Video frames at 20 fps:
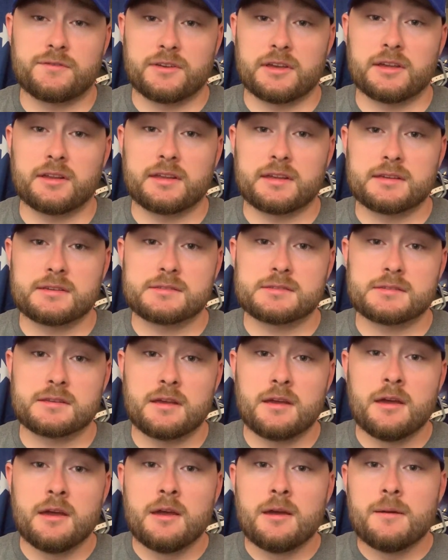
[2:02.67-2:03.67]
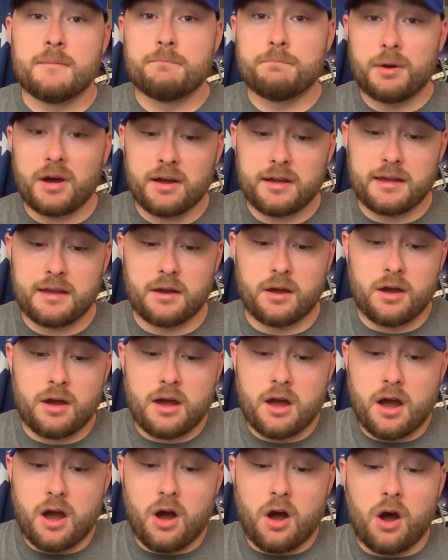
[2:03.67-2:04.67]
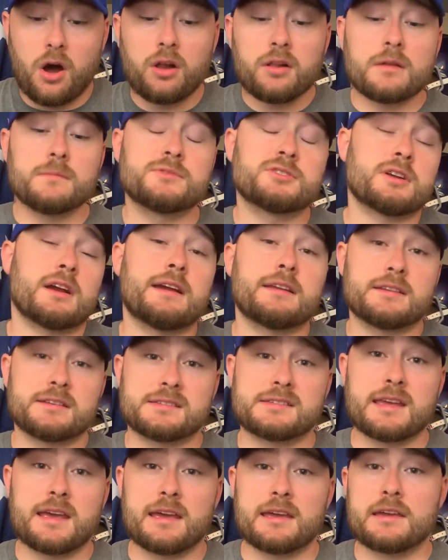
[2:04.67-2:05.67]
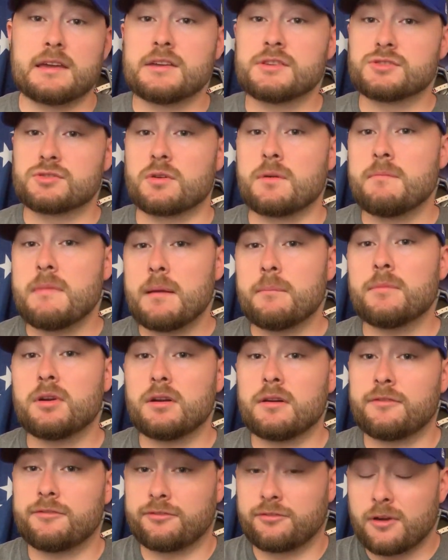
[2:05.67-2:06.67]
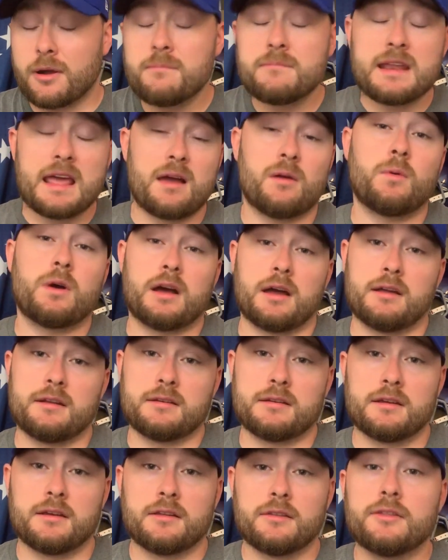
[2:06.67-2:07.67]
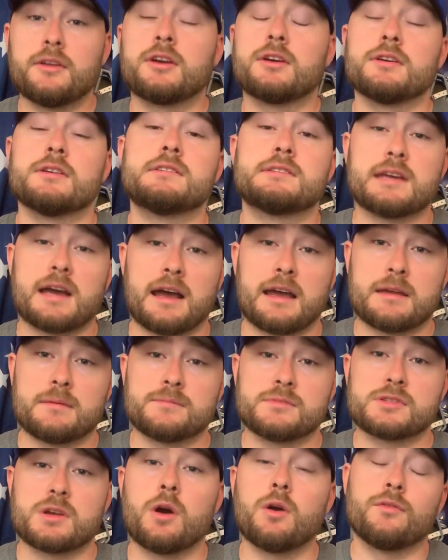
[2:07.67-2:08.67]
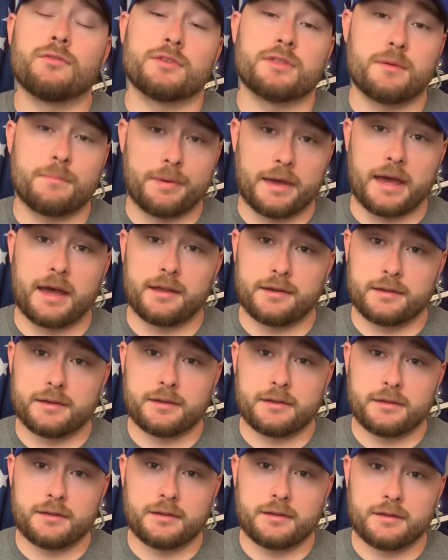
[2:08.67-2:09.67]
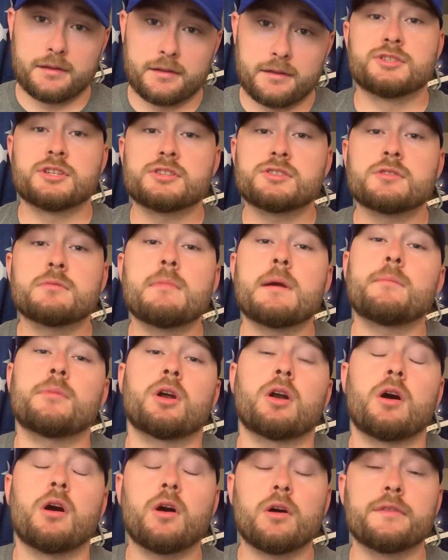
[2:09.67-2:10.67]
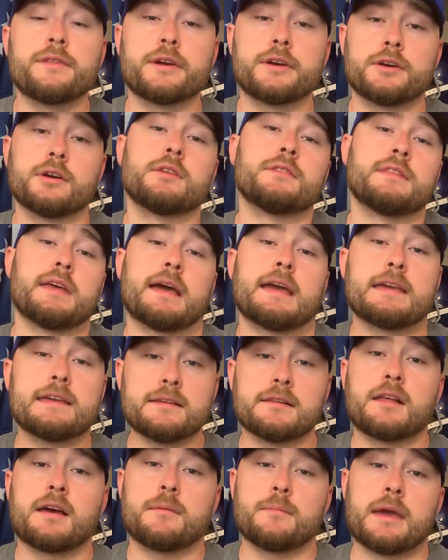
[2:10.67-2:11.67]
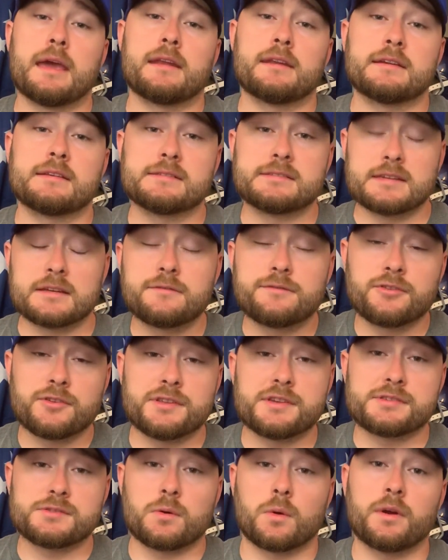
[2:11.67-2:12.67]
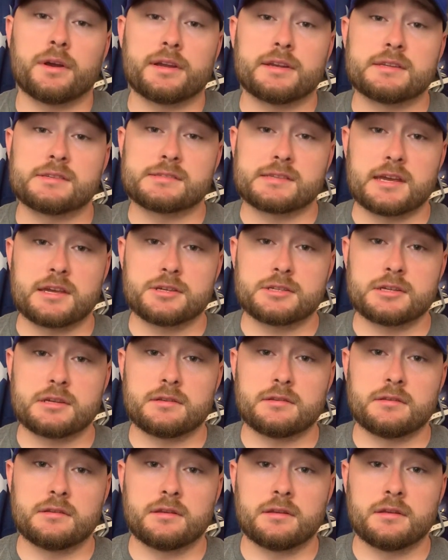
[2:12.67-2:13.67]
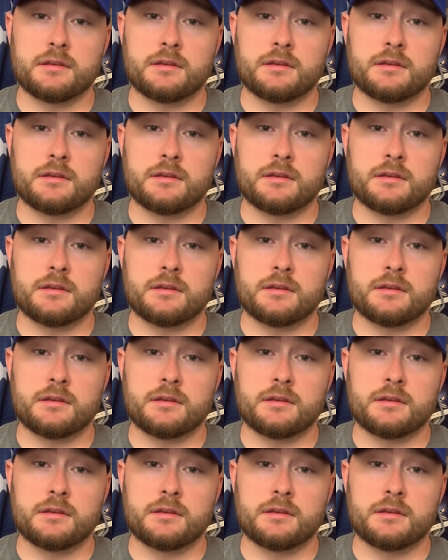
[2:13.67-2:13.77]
feelings, but all I'm trying to say is remember from now on the good times over the bad. Just remember all the good that Eli Manning did for this organization,